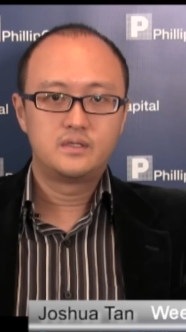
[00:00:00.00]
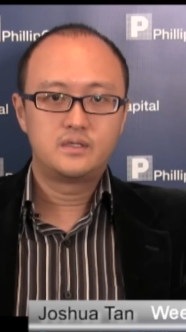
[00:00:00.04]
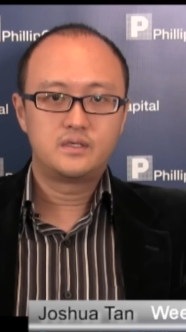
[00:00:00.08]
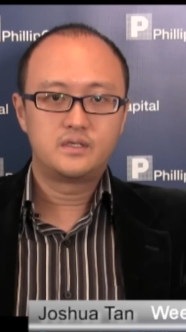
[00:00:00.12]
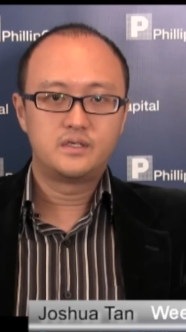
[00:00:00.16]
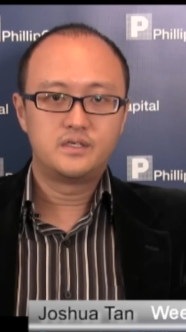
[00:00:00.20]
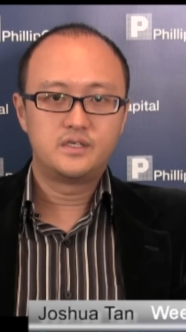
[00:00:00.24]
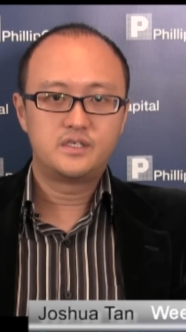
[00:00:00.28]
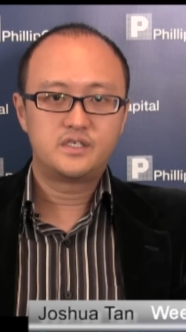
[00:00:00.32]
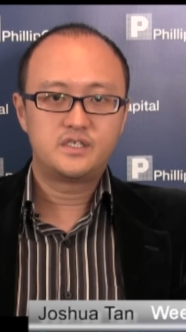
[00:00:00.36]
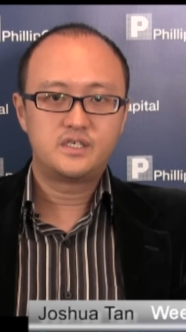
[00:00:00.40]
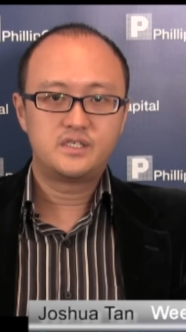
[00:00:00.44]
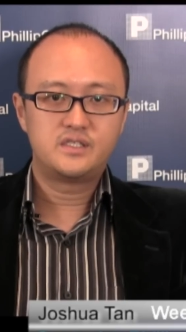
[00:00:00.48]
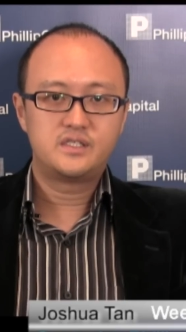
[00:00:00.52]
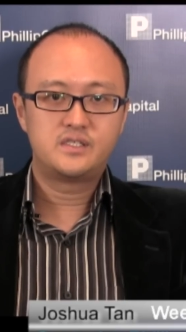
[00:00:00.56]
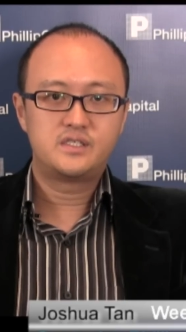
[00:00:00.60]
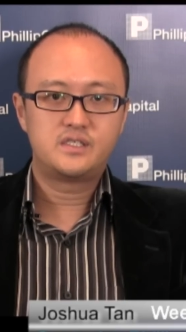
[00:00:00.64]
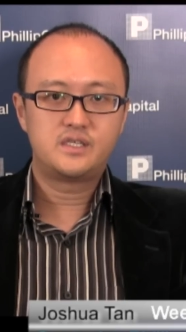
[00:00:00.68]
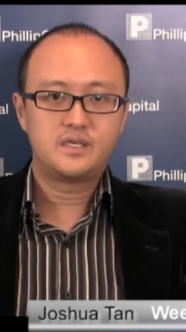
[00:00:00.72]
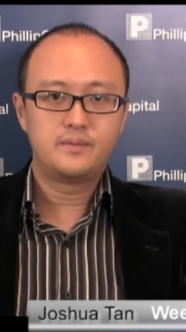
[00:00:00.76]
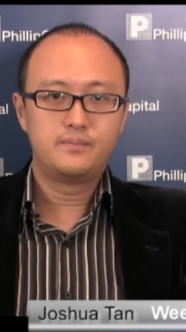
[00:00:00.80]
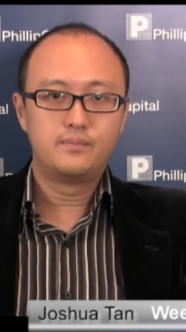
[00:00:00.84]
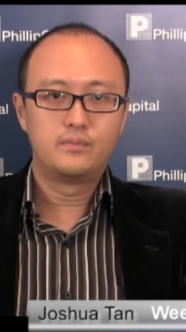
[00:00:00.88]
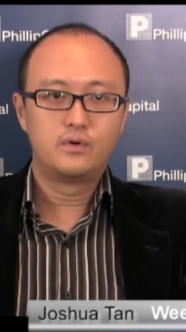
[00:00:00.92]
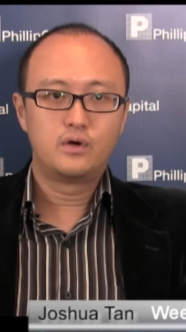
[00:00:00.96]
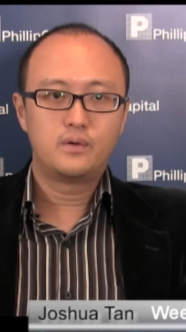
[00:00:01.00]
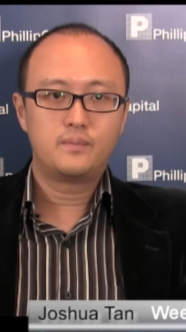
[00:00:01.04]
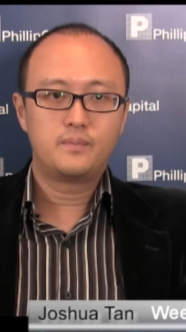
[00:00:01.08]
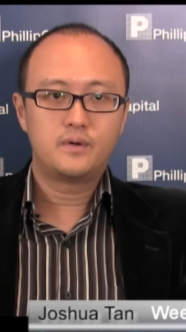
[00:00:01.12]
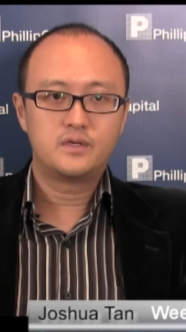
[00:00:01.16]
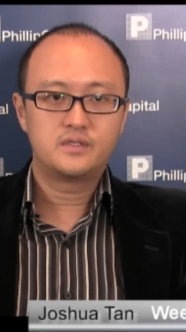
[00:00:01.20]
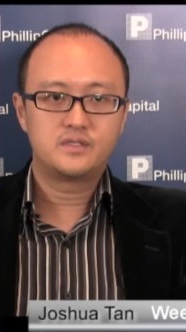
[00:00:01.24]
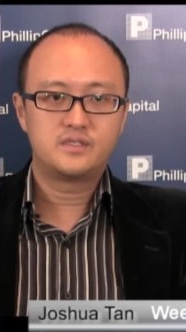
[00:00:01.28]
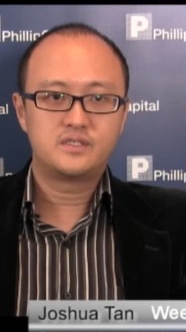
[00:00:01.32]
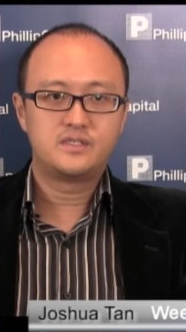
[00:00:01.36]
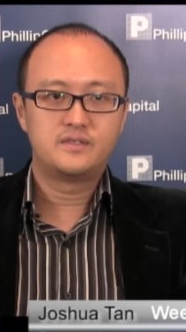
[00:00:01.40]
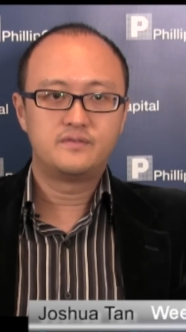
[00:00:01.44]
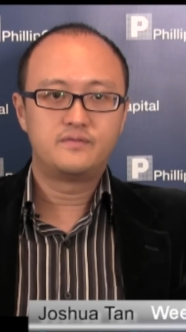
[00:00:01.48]
conditions seem more
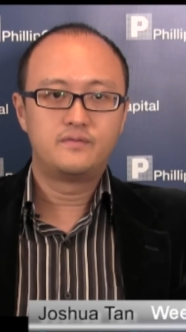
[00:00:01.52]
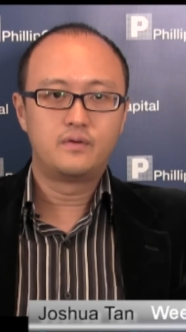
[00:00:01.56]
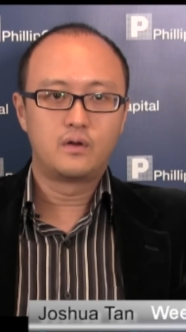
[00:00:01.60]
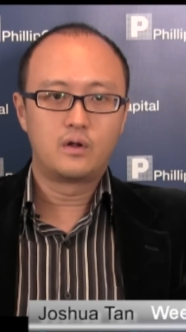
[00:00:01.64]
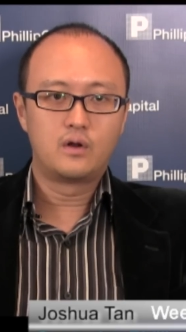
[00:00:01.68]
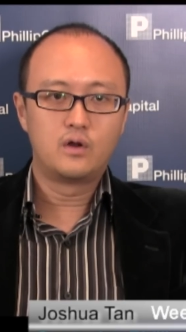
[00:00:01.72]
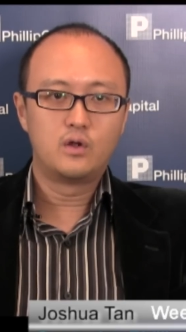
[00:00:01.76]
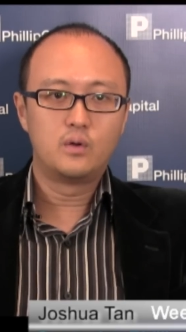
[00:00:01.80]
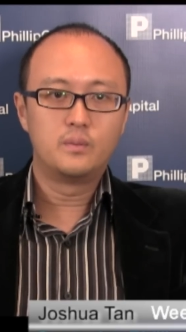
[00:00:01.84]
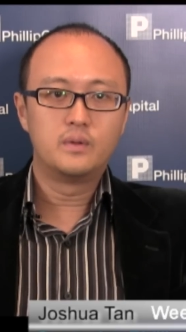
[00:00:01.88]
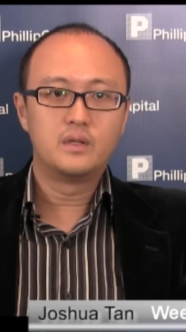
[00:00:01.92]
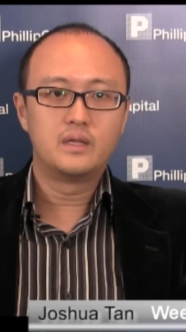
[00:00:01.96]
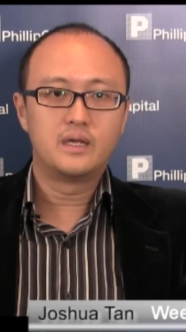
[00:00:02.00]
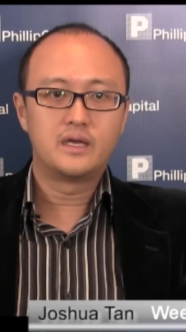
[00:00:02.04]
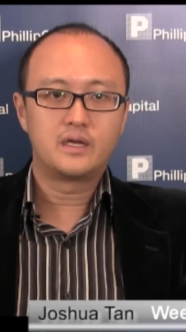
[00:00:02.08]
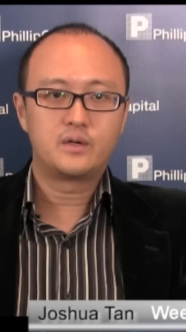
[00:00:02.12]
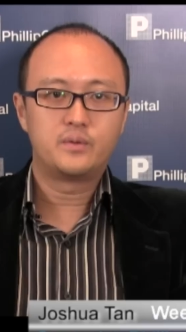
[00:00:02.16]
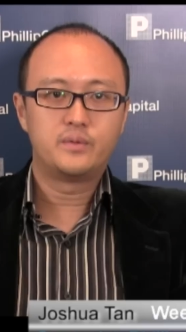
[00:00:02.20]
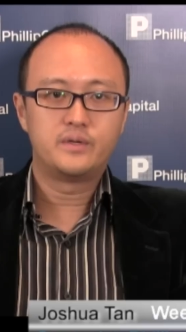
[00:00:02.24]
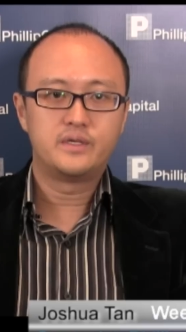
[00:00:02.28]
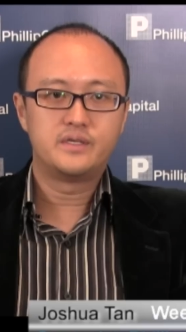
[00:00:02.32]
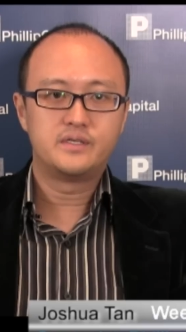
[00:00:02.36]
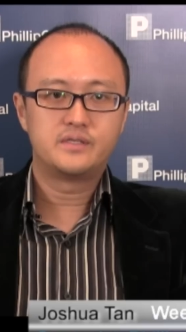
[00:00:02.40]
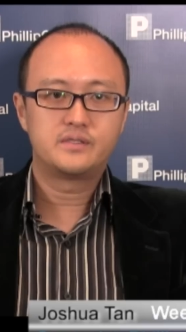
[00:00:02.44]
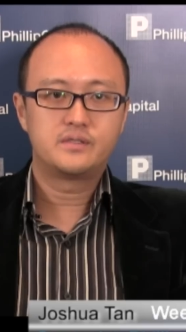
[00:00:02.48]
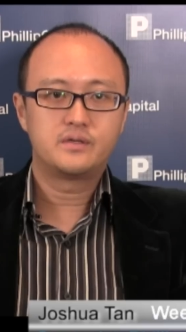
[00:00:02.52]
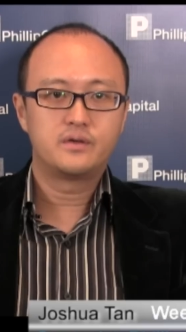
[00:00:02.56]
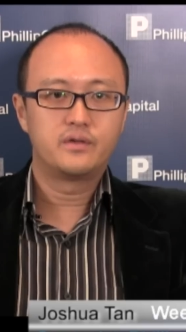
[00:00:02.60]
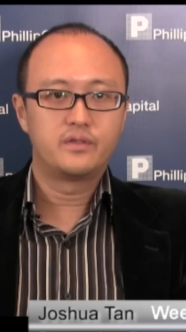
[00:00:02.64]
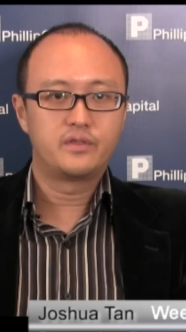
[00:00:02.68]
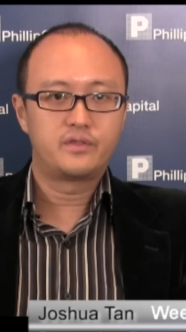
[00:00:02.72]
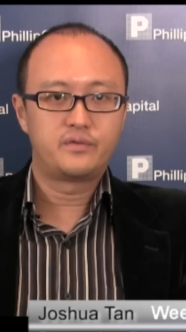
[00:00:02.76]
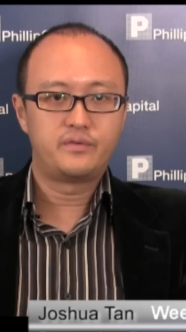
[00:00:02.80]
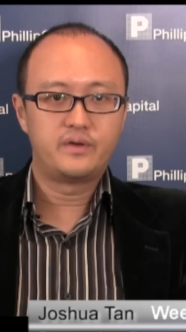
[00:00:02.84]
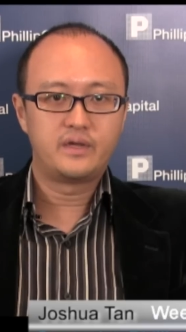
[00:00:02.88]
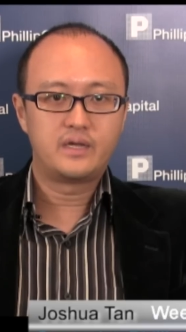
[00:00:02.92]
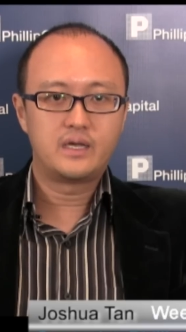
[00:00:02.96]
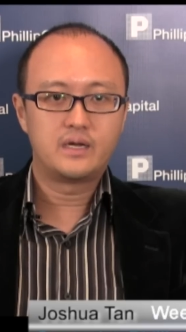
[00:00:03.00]
positive for global equities
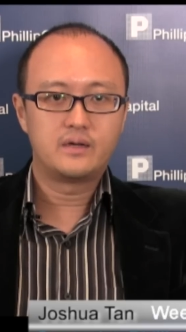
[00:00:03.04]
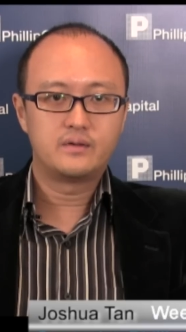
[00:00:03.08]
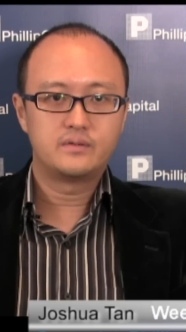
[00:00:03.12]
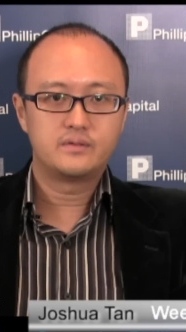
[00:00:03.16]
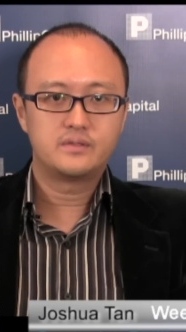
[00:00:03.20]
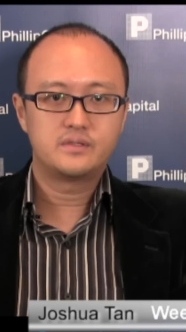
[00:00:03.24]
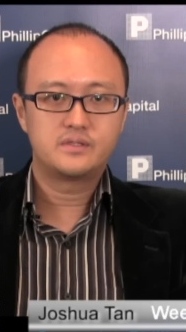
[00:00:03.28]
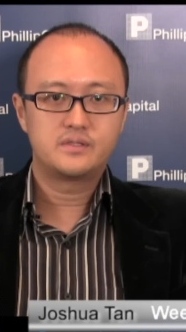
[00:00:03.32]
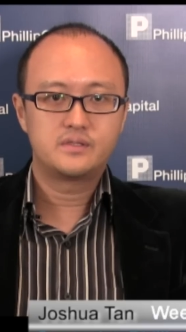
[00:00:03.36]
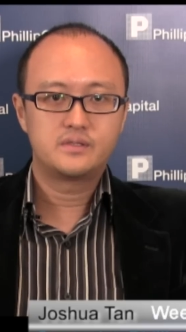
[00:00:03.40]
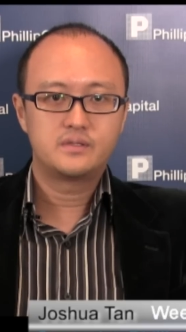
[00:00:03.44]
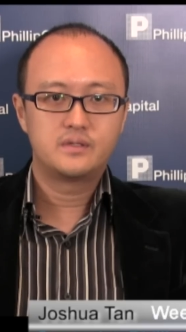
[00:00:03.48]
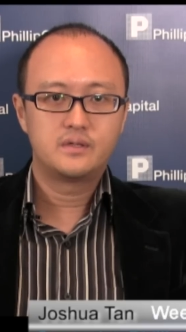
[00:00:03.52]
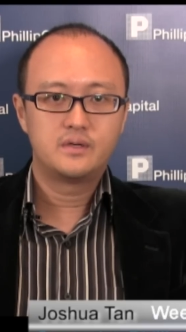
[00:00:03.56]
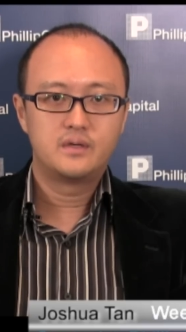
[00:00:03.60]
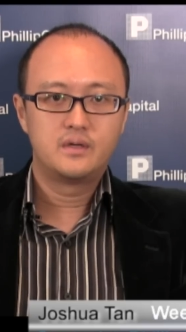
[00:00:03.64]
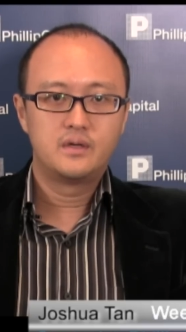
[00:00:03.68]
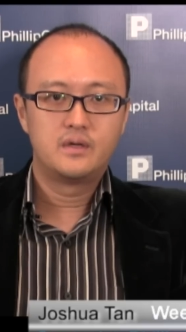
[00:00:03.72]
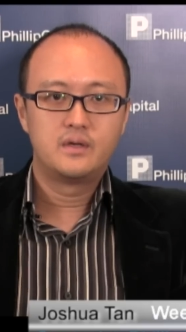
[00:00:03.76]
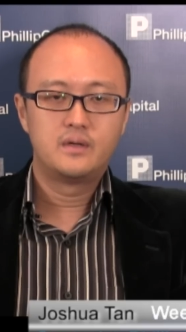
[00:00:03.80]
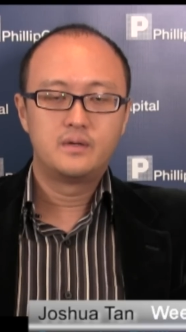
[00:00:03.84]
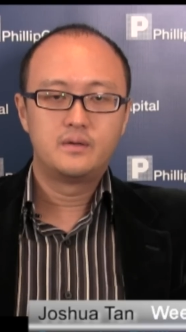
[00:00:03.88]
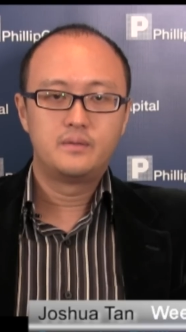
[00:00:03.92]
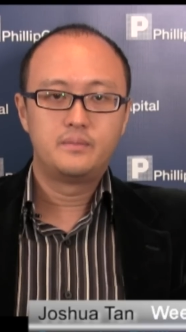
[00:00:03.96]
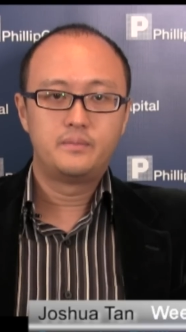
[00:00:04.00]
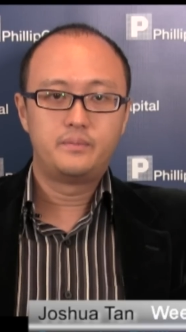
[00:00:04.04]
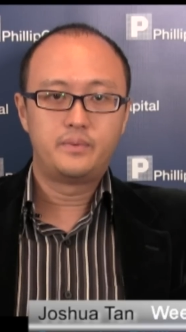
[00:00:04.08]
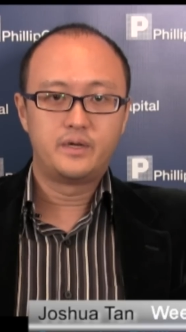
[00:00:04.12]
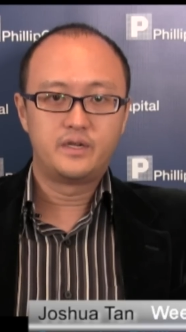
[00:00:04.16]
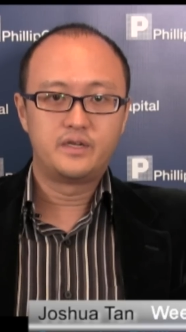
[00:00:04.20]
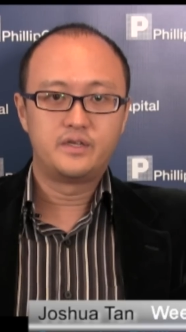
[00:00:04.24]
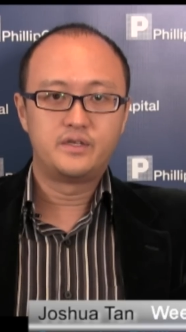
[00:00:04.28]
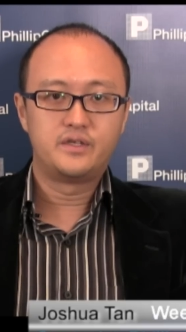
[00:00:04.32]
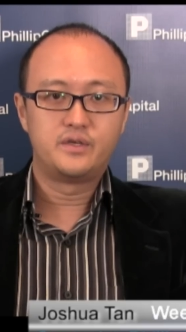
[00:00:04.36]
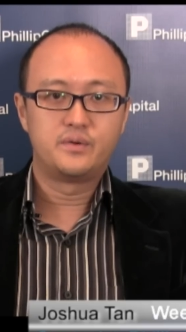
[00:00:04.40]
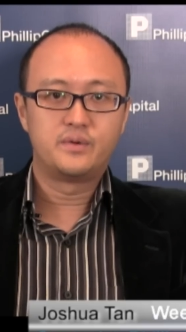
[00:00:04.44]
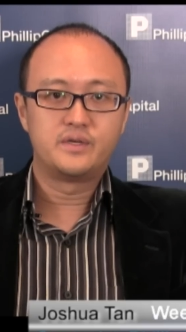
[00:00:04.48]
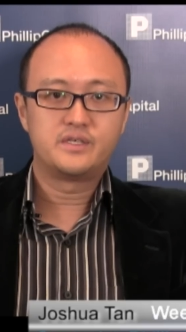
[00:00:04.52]
on three counts.
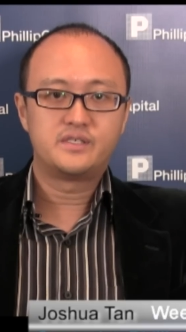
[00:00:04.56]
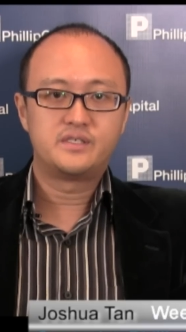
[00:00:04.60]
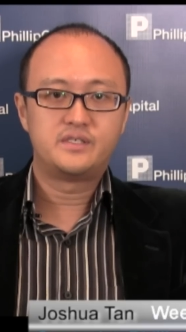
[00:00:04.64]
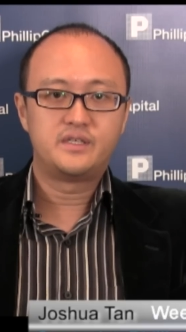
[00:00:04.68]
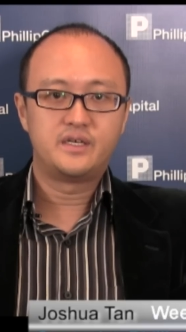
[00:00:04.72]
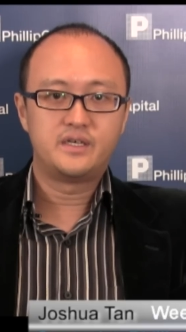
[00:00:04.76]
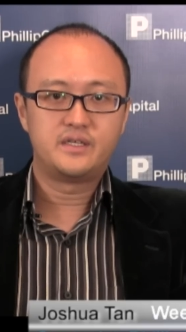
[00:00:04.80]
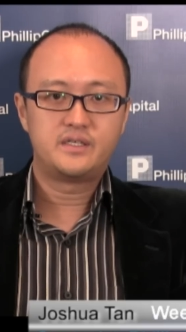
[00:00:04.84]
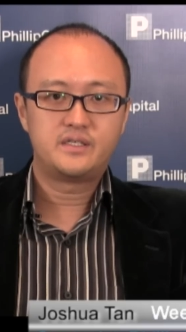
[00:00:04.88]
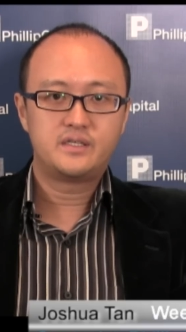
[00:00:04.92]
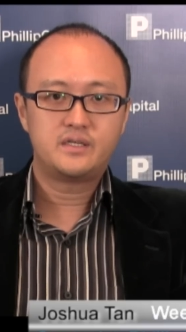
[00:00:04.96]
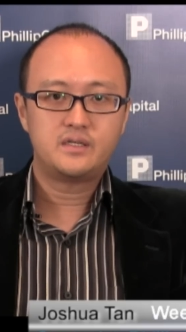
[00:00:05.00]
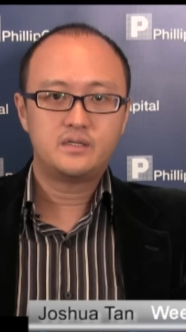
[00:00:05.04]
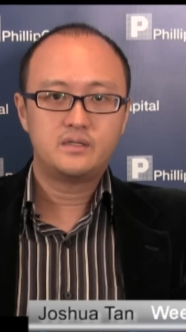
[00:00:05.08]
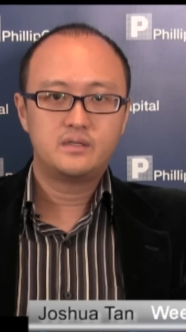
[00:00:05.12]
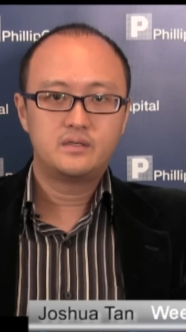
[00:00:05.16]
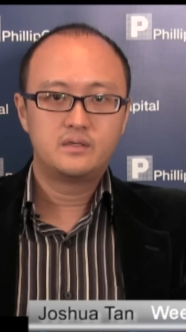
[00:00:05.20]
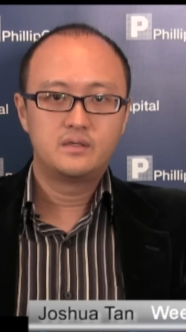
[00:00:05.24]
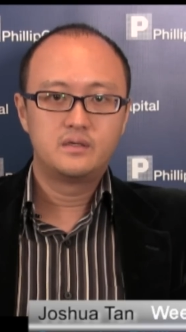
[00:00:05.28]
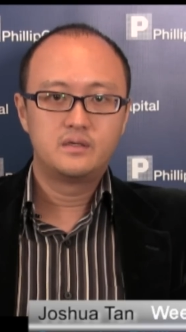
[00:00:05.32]
Better US data,